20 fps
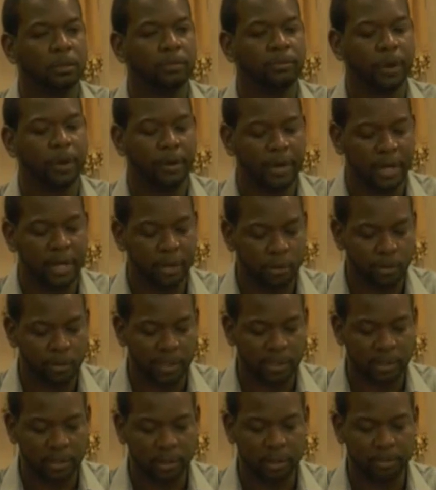very
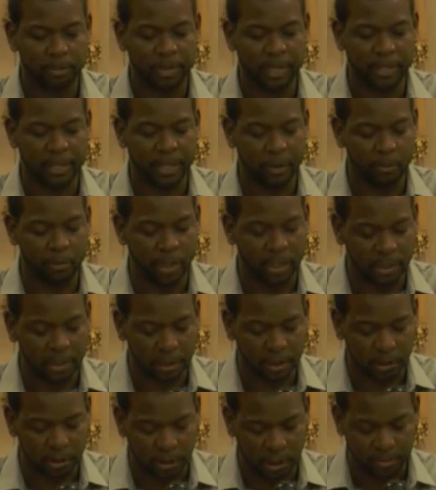interesting to me, and they really
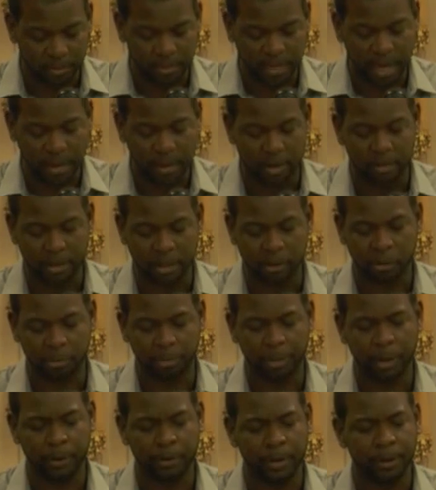just jumped out in my
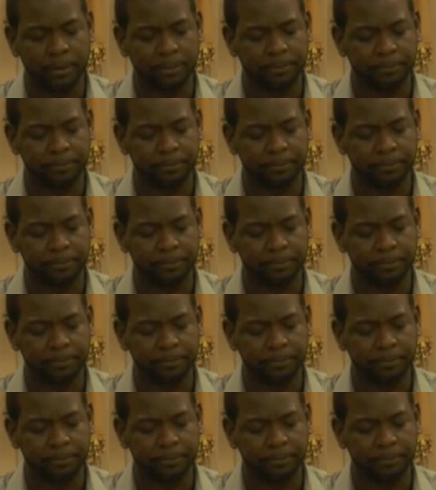spirit.